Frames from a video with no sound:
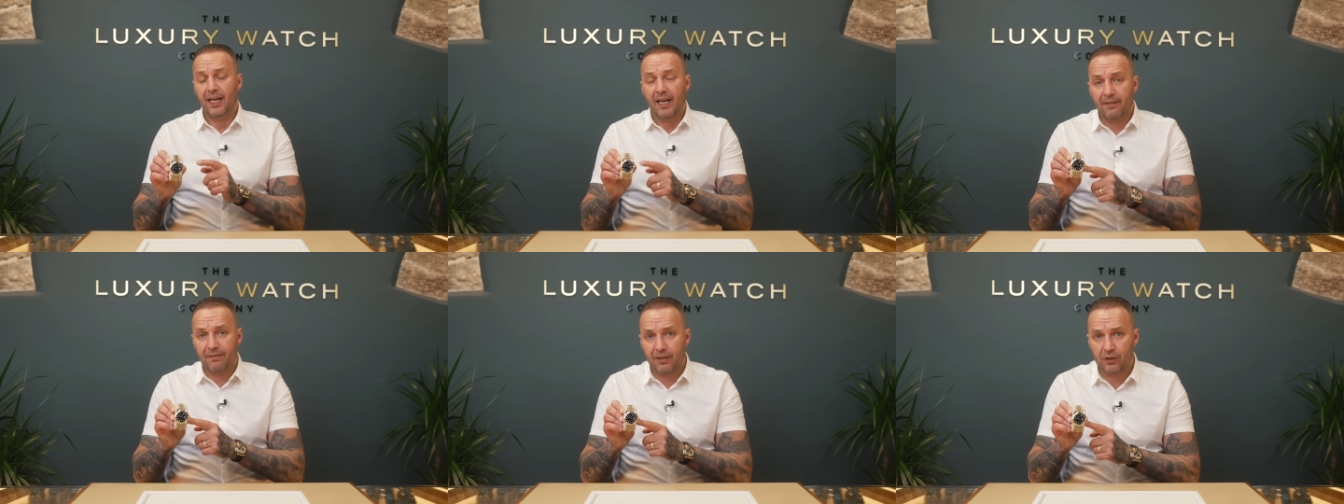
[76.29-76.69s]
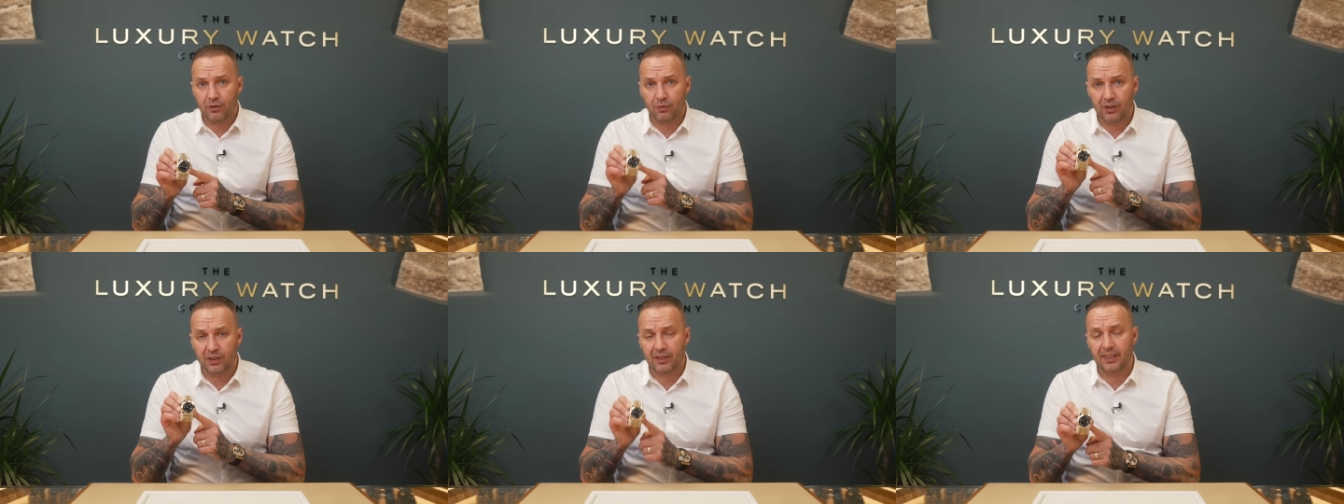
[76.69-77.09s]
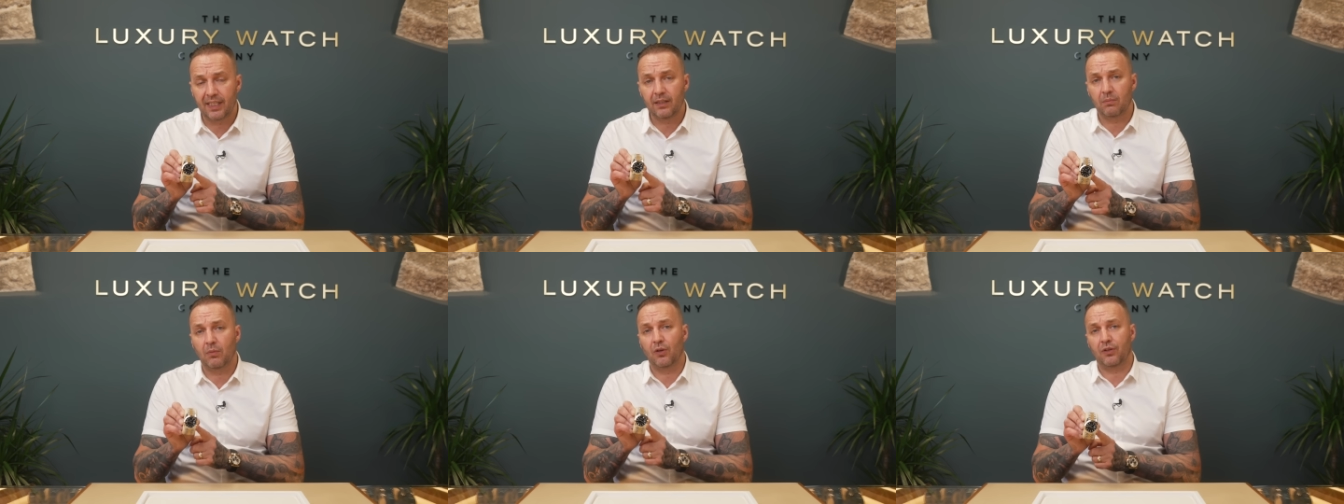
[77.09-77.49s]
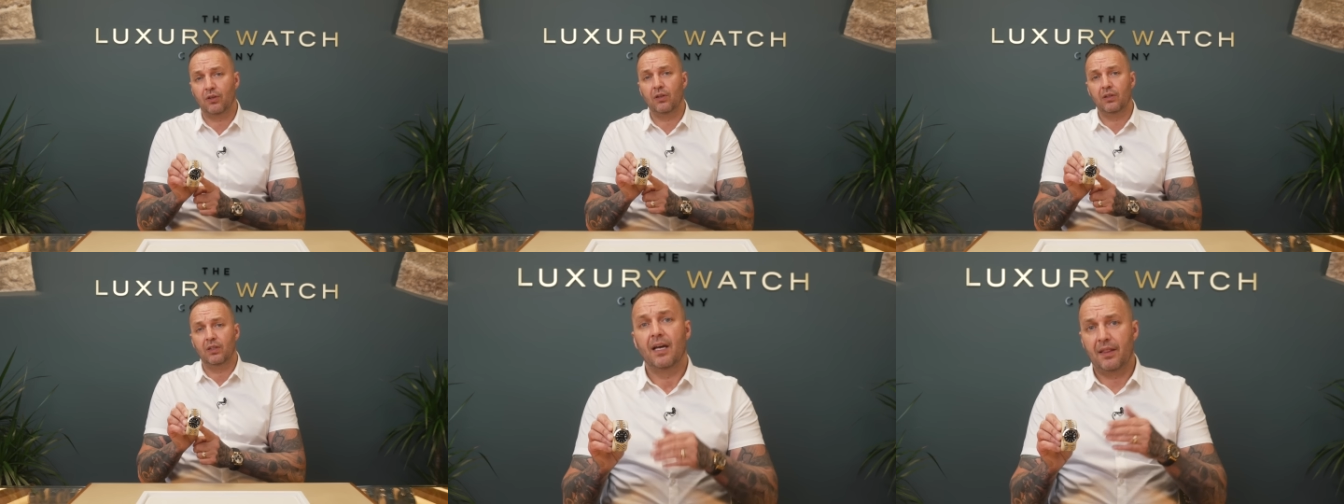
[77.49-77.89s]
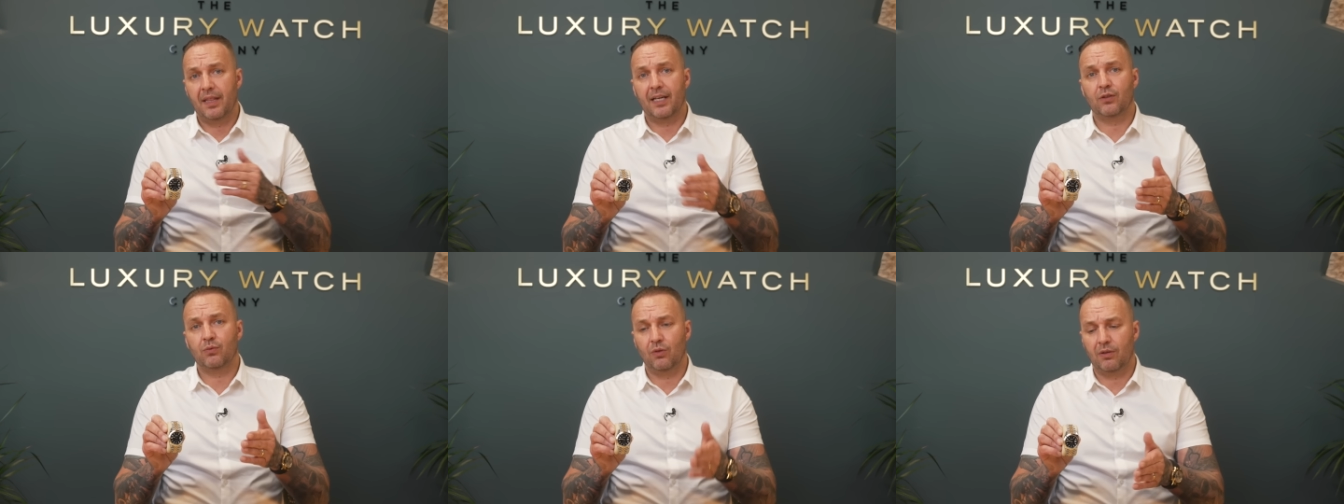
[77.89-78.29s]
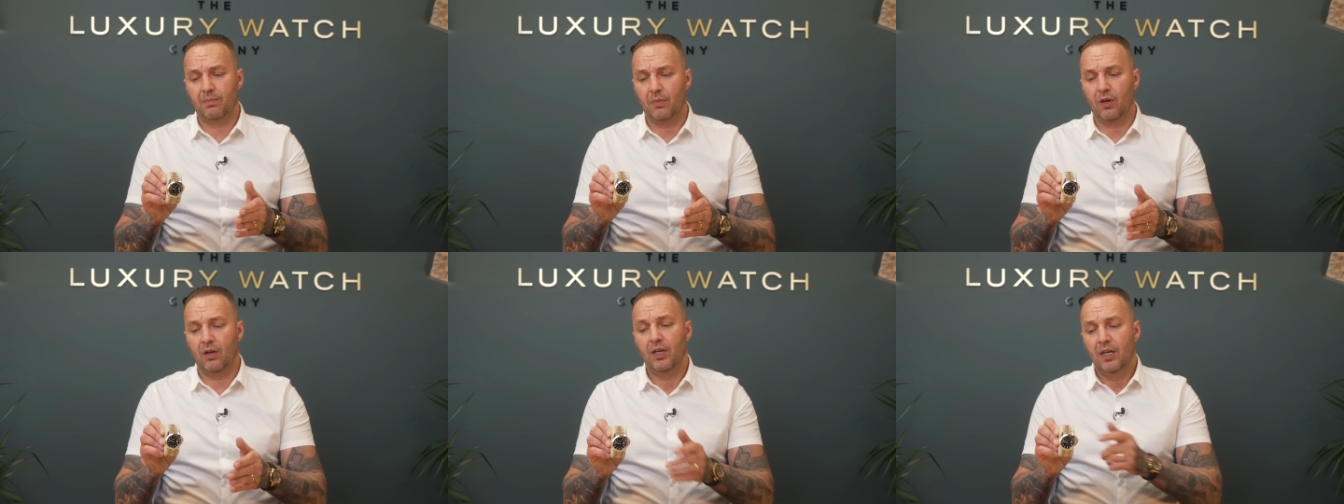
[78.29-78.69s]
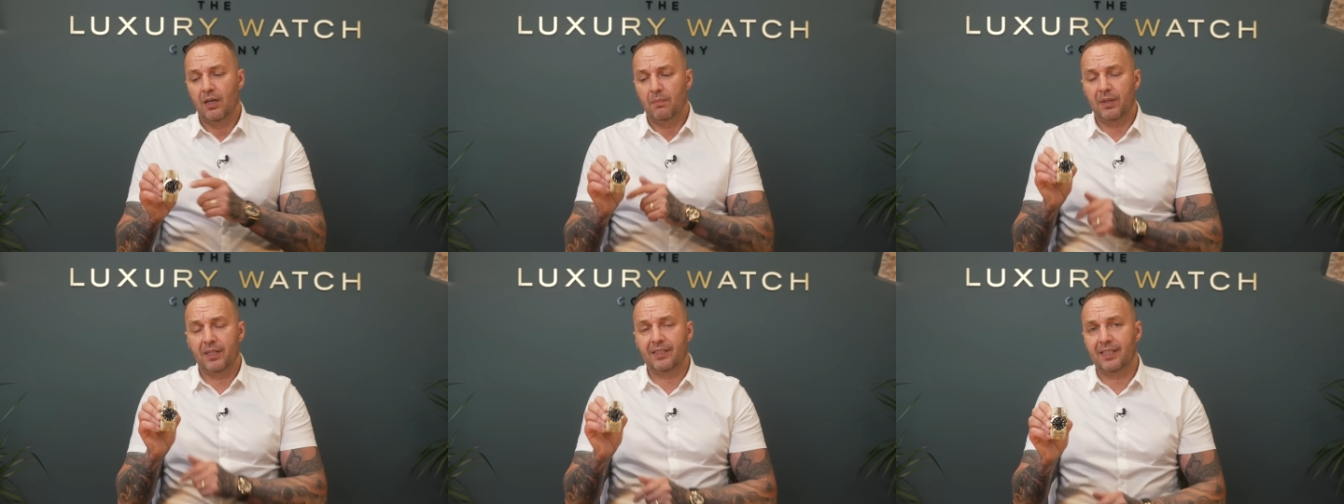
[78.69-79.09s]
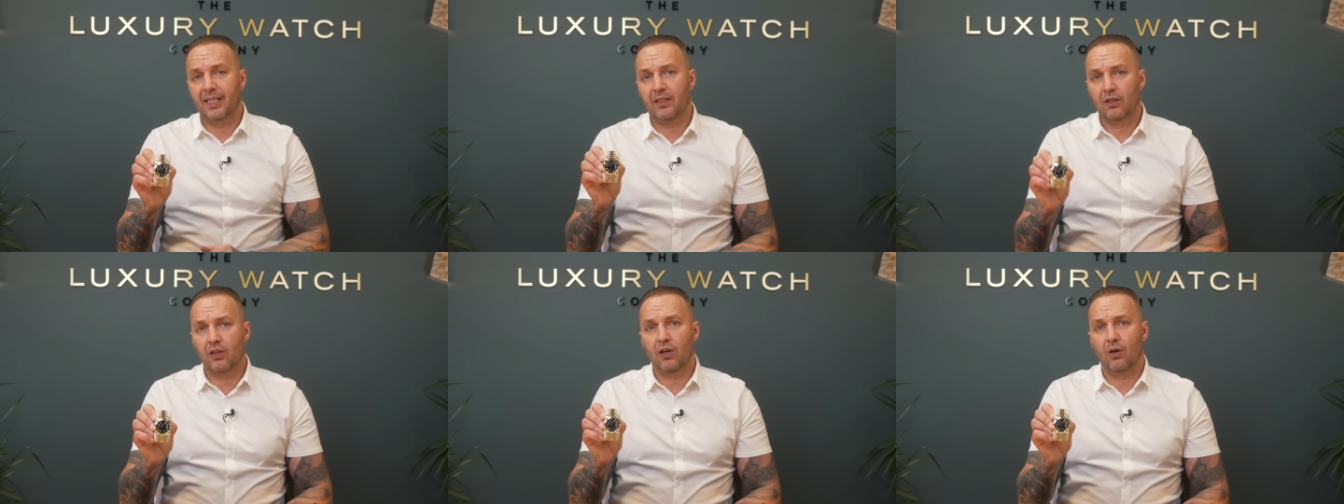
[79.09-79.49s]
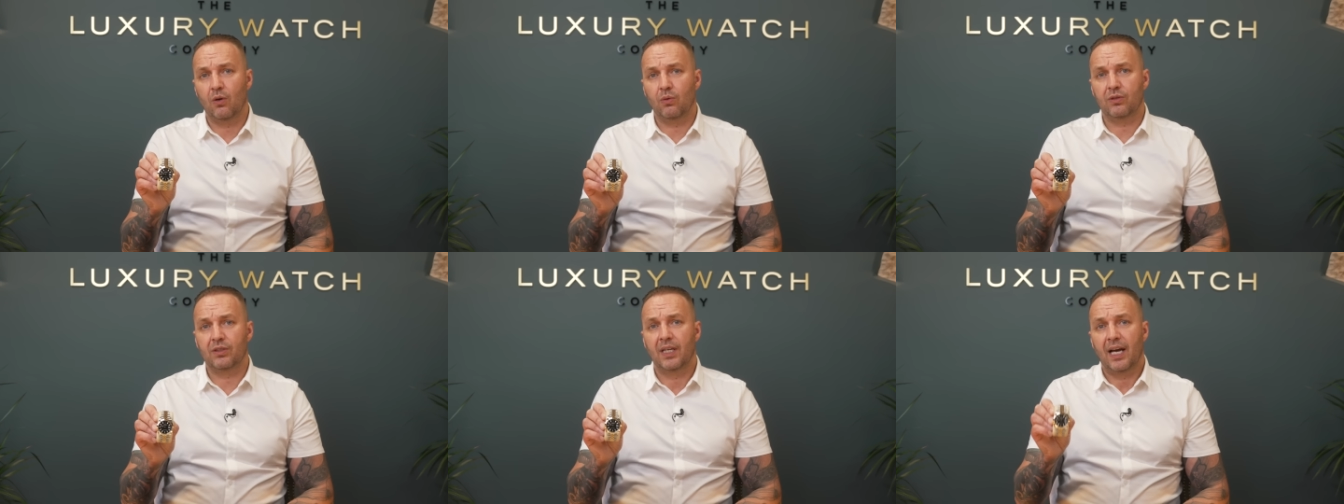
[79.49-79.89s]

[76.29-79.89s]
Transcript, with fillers: If this was a steel model, that's worth more, but the steel and golds